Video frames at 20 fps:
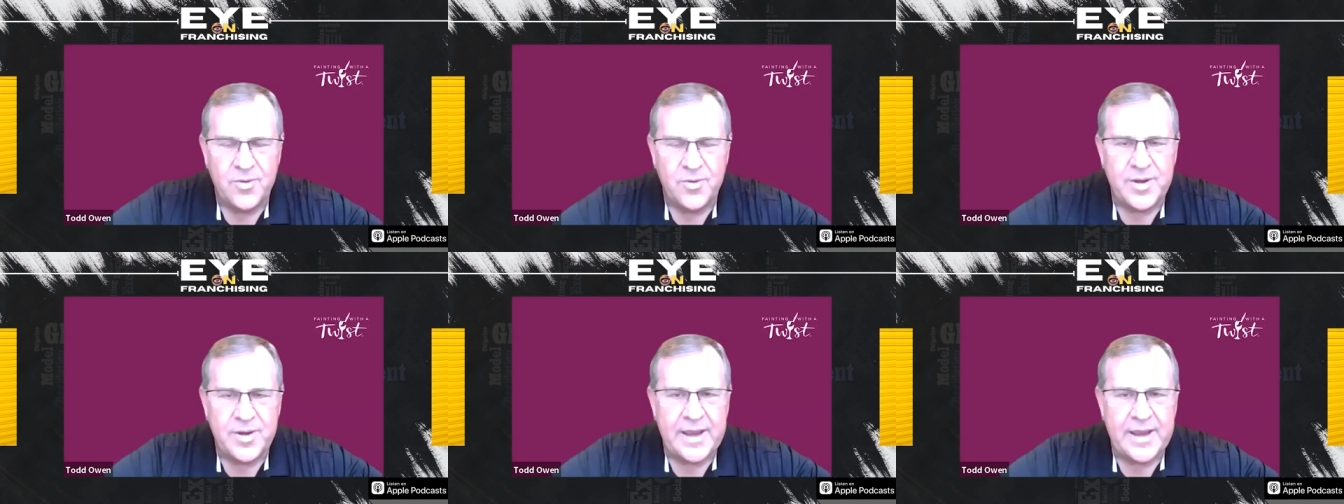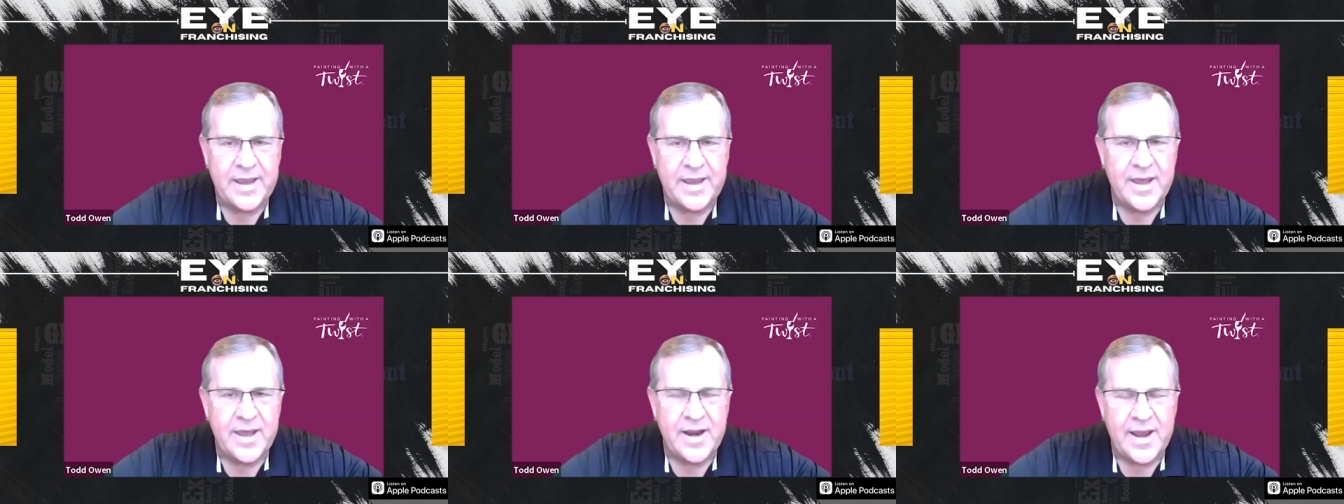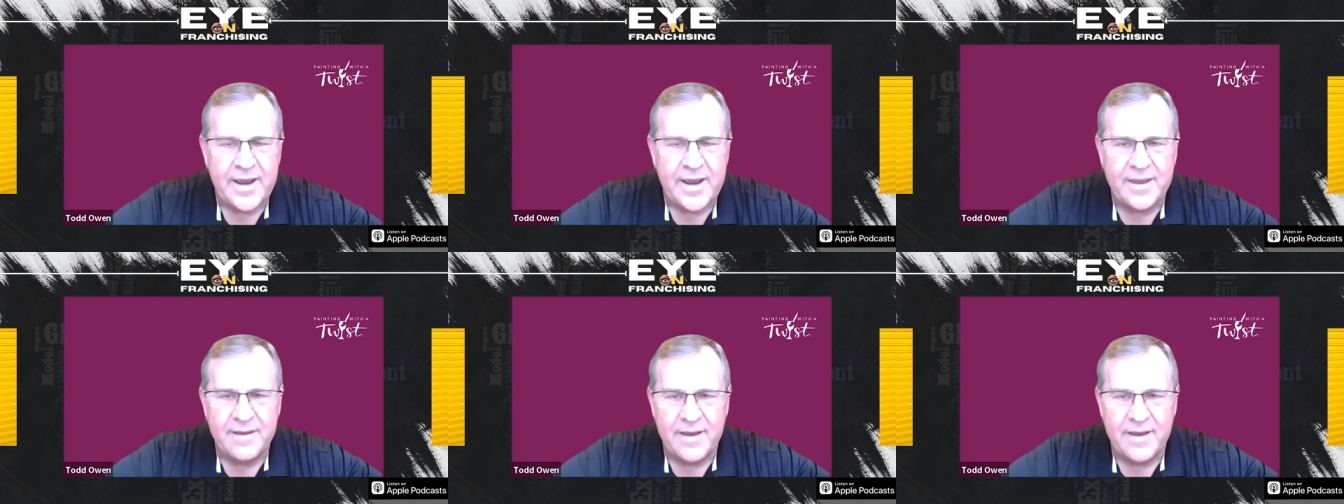know, and again,
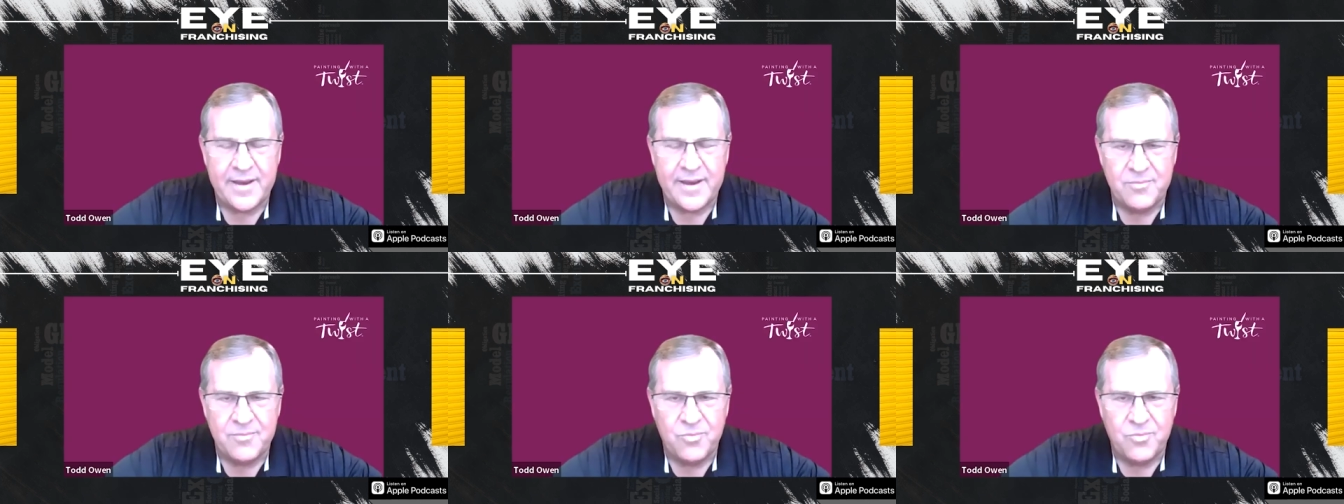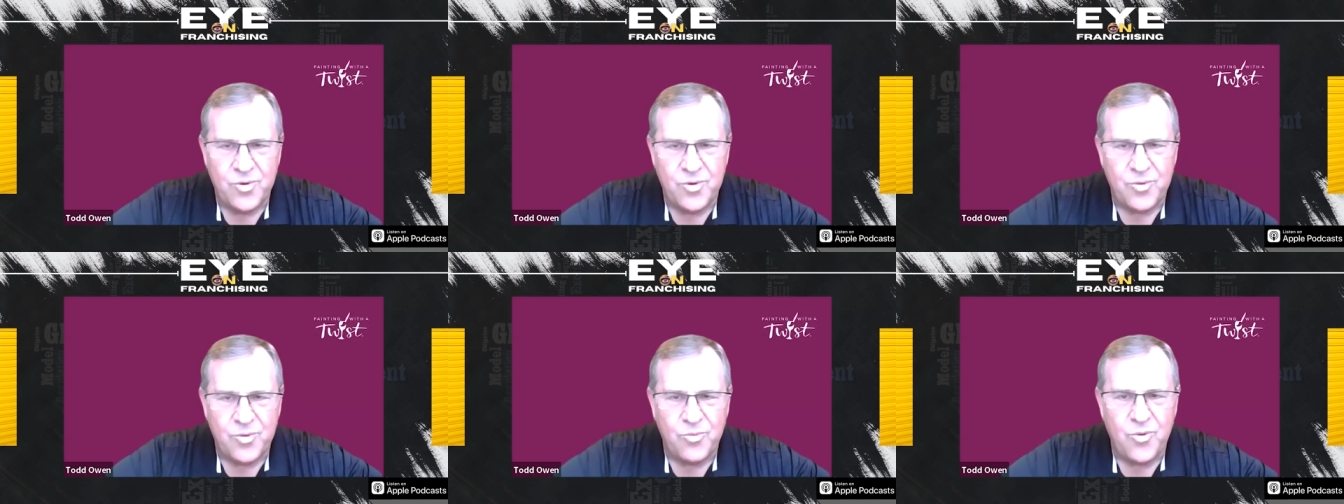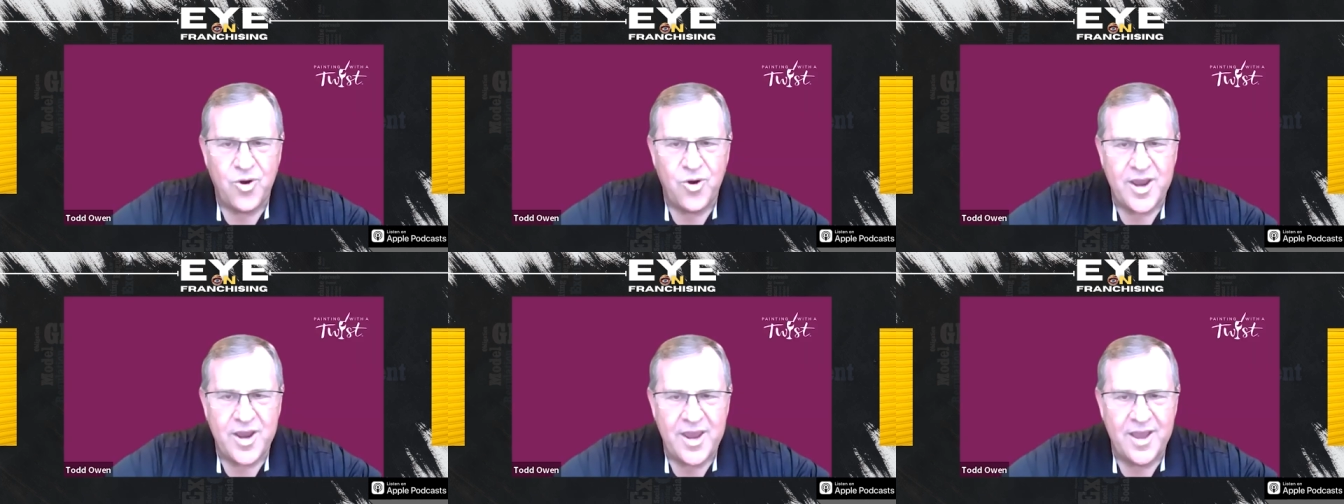I, I we're
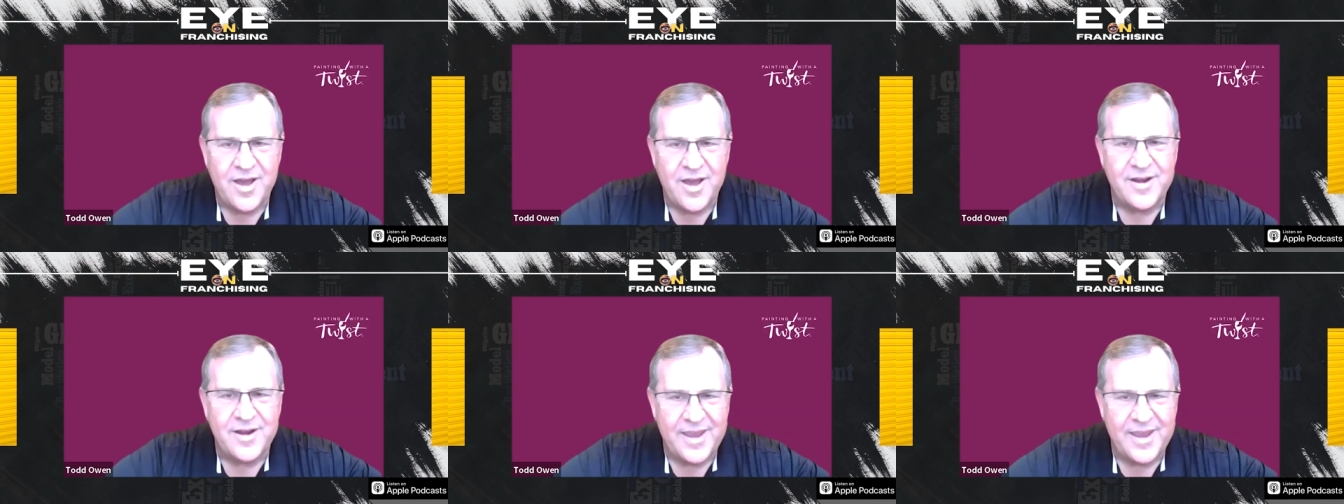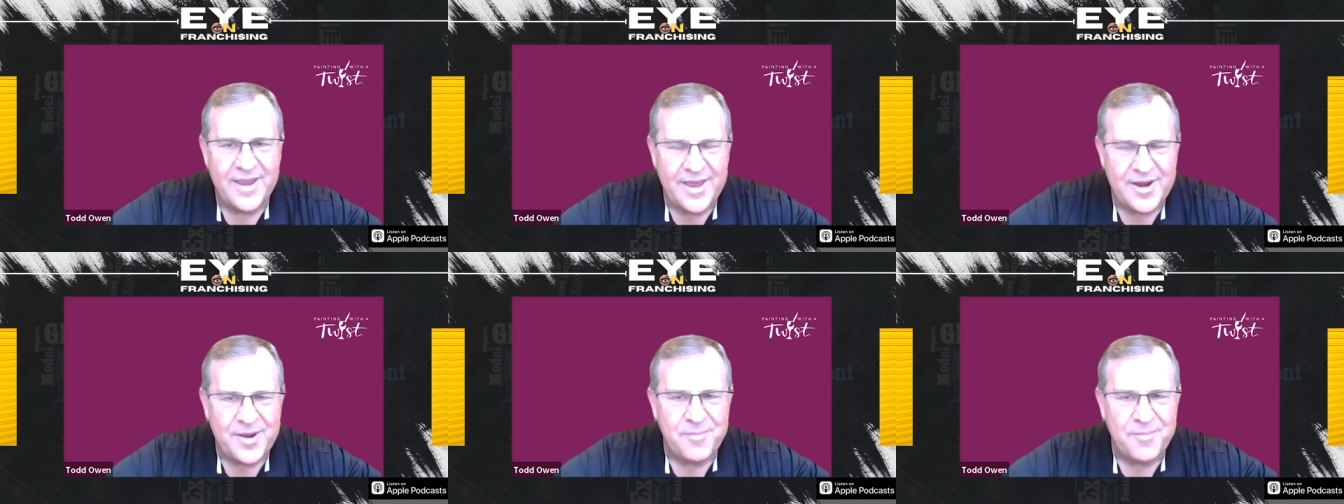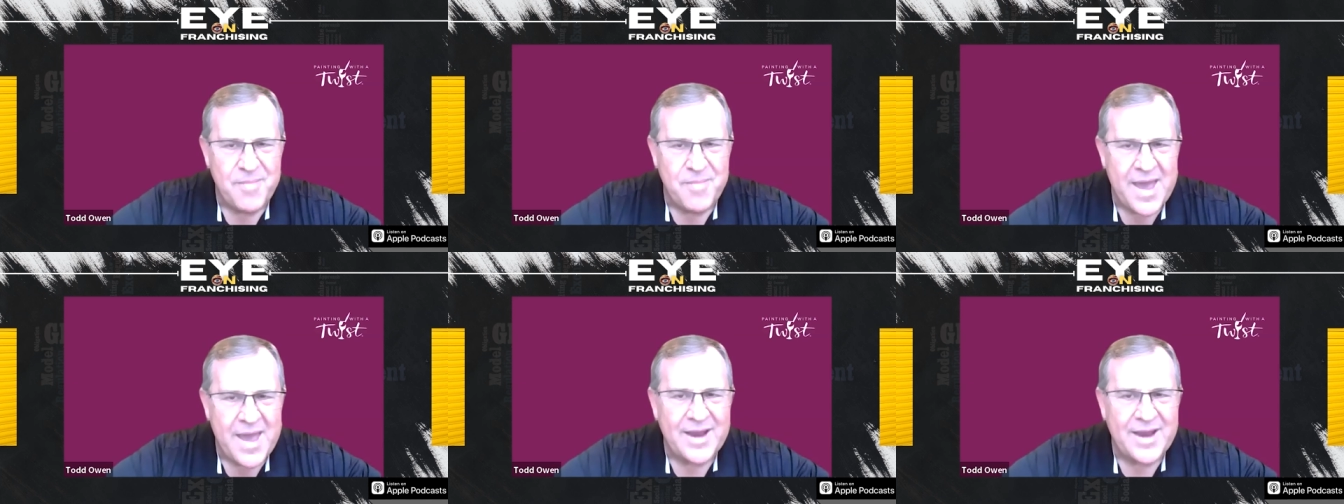working on
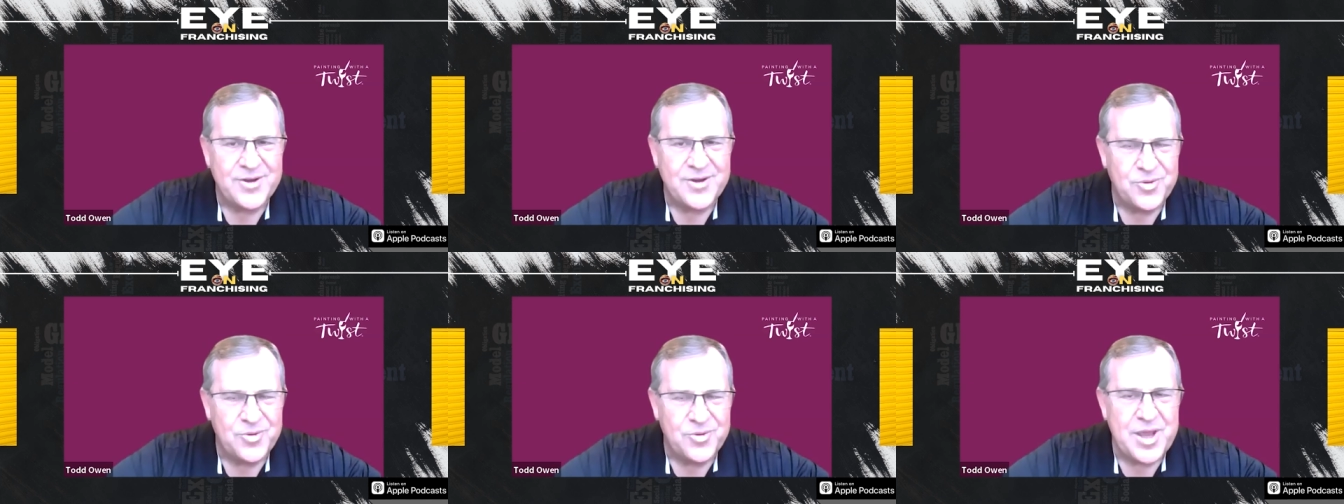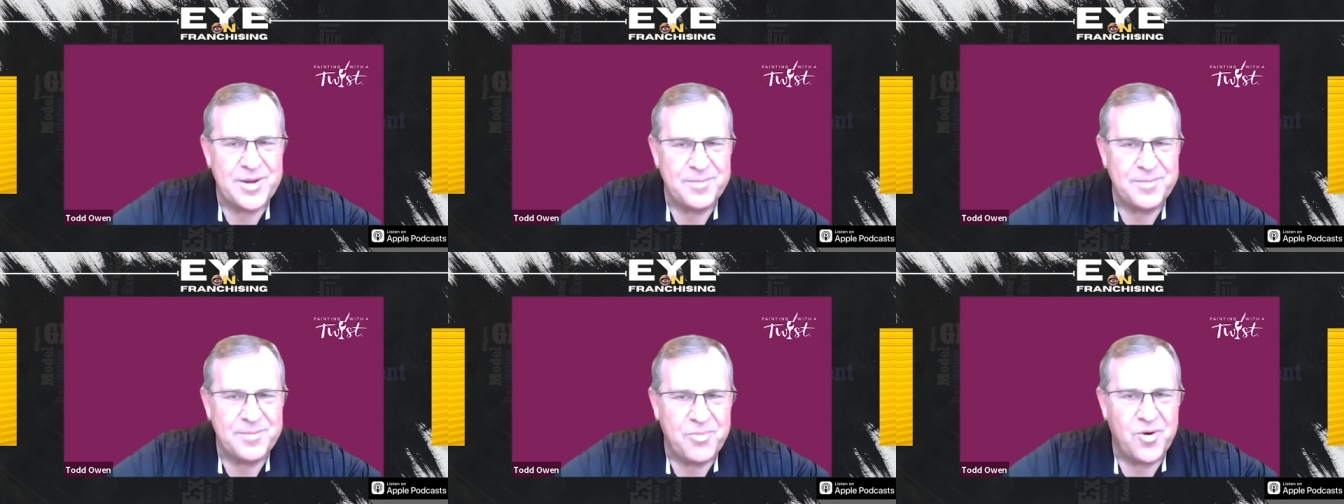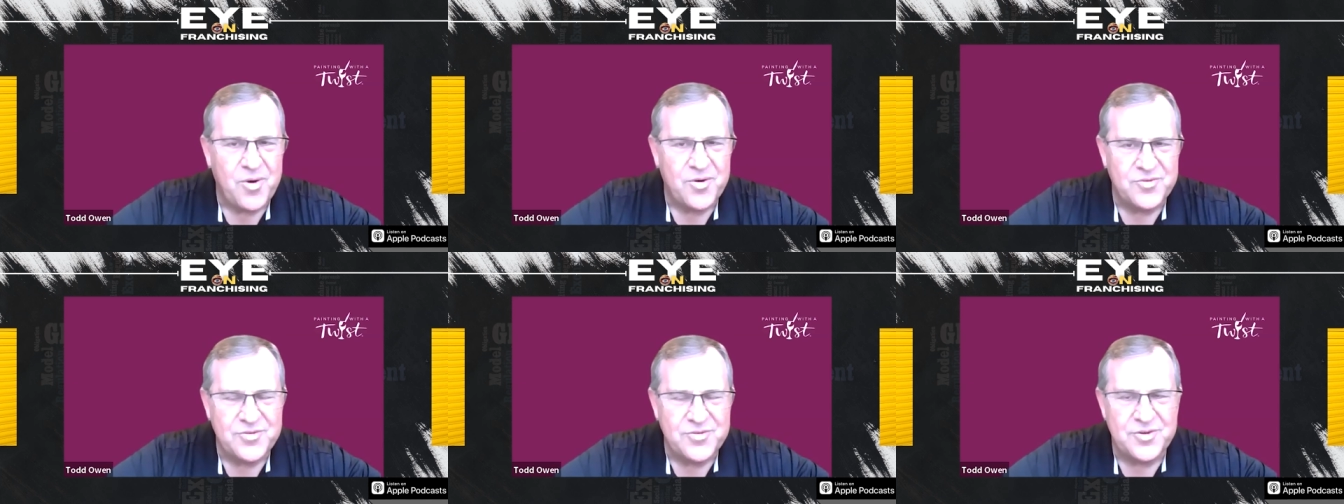getting back to
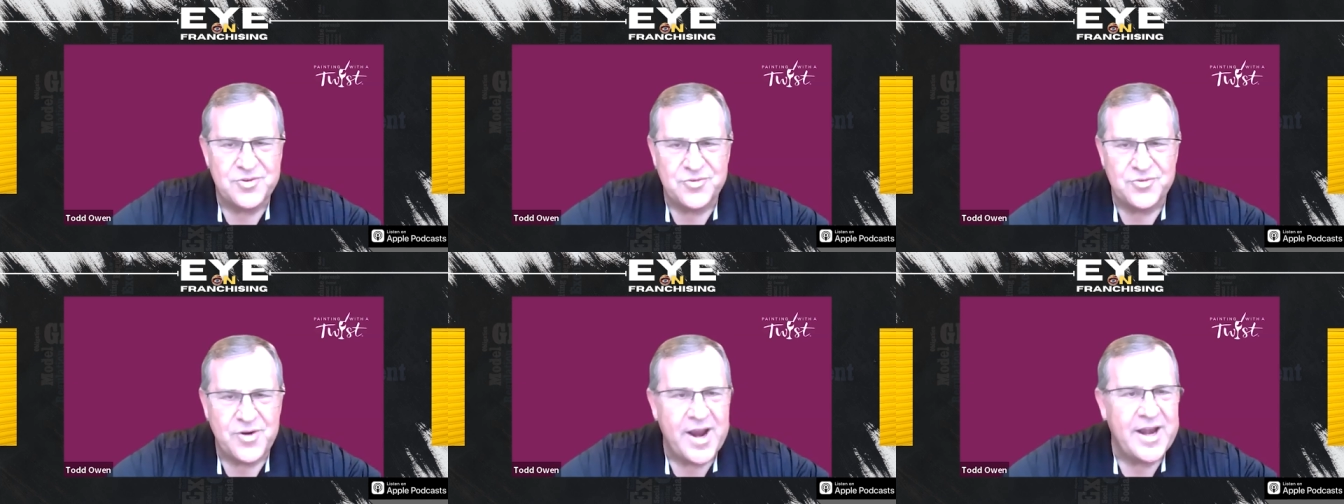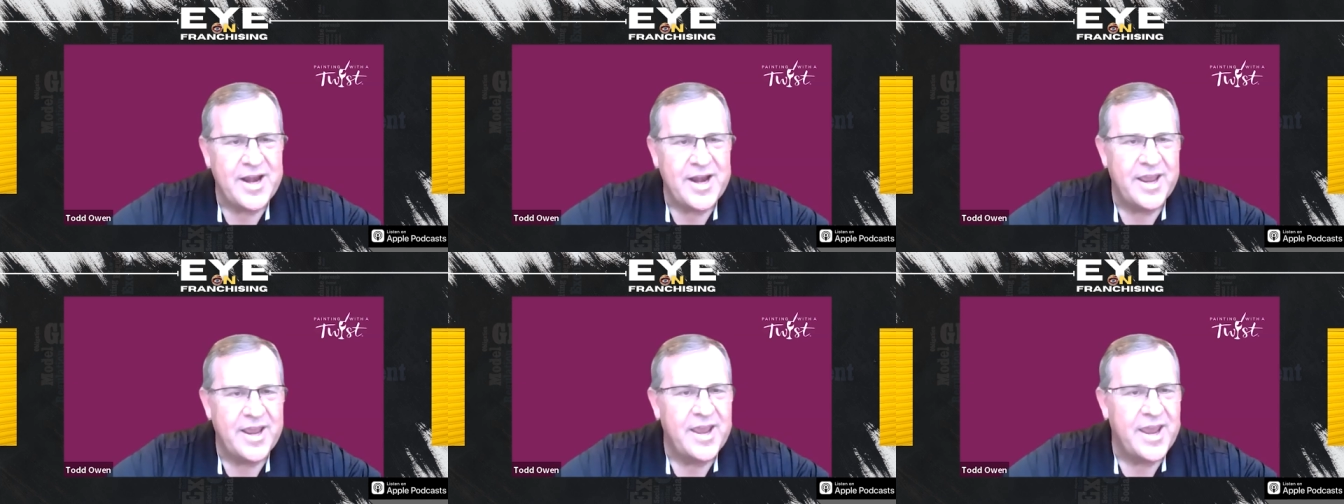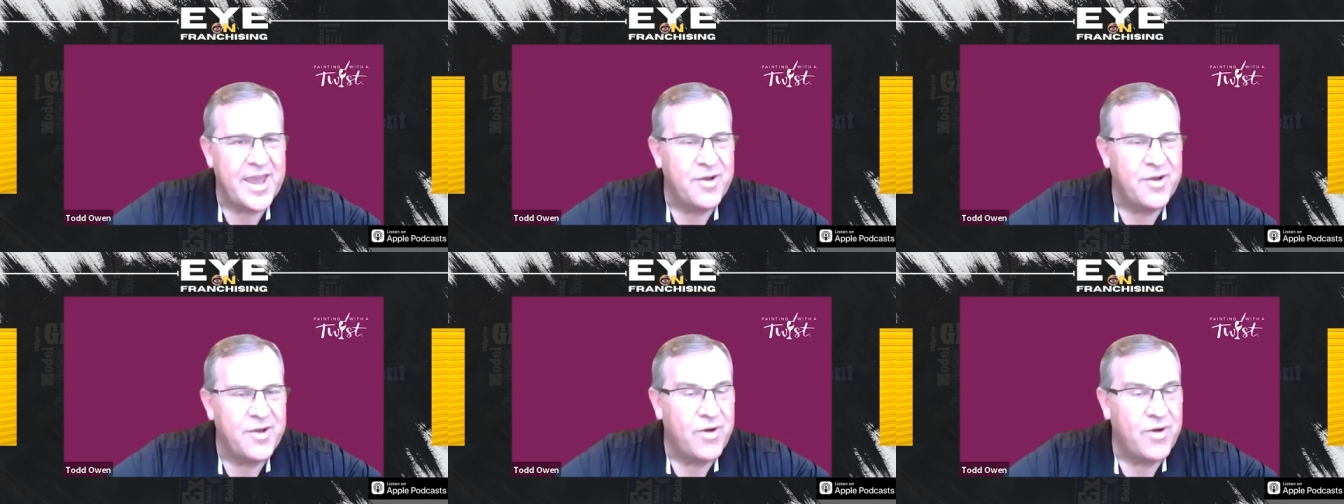in-person training
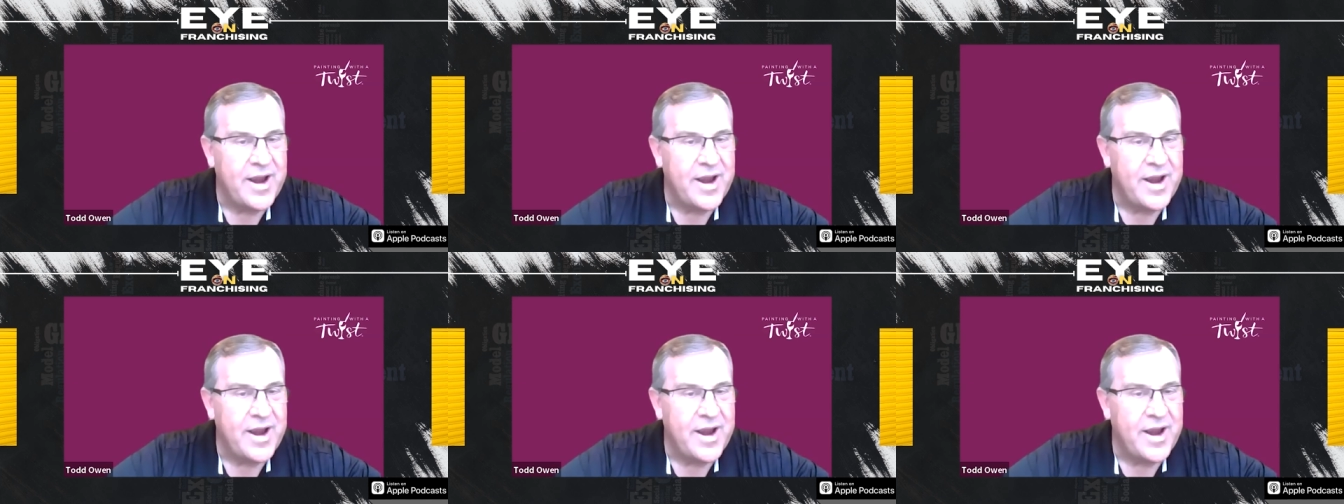again.